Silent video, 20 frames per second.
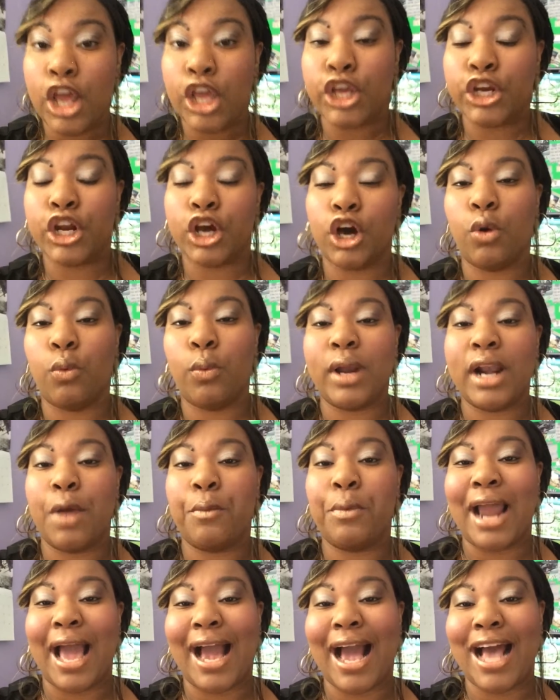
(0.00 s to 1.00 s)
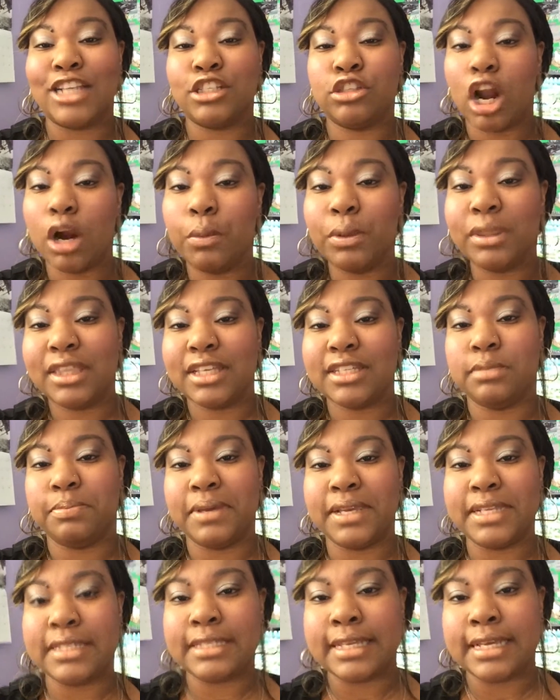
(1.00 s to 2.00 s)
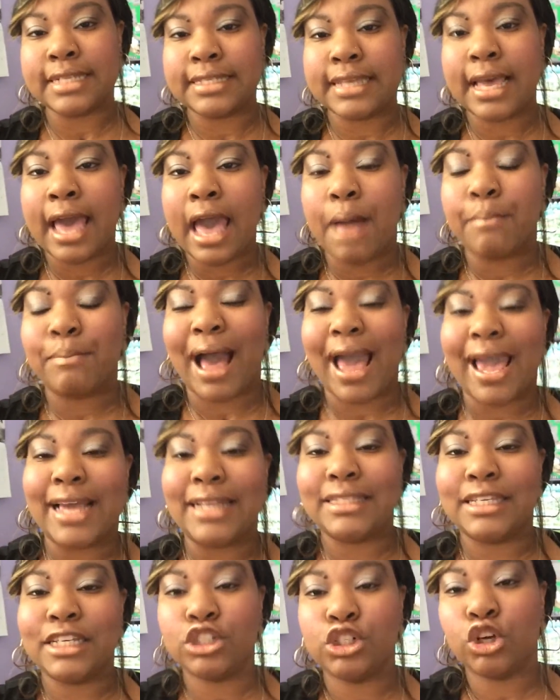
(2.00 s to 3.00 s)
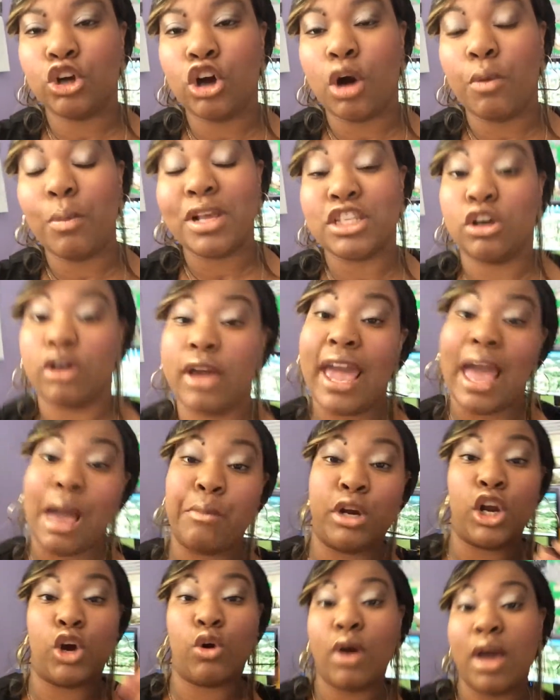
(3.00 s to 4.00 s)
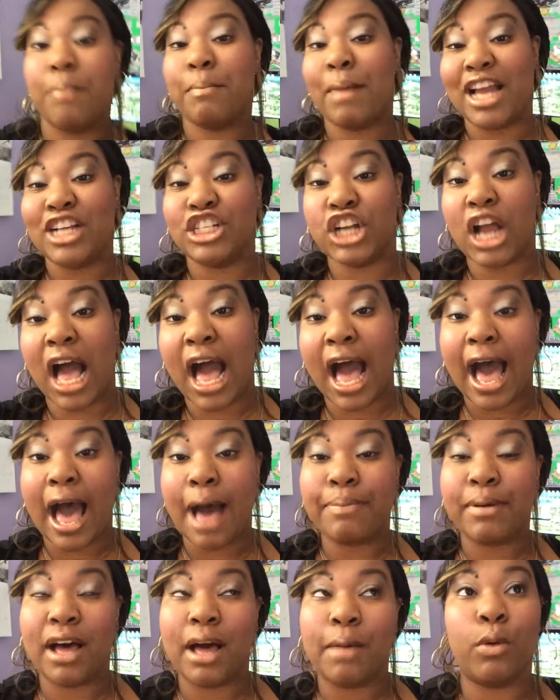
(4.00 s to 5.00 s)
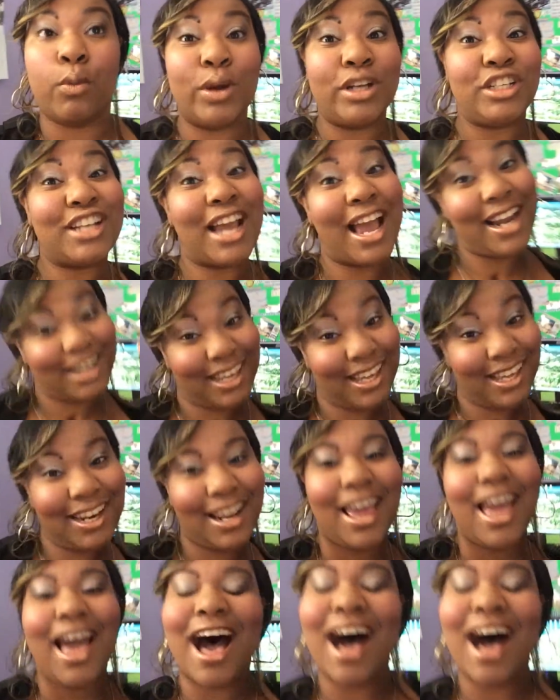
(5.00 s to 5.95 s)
When I got started with this business, my intentional goal was, okay, I'm going to quit my job, which I did.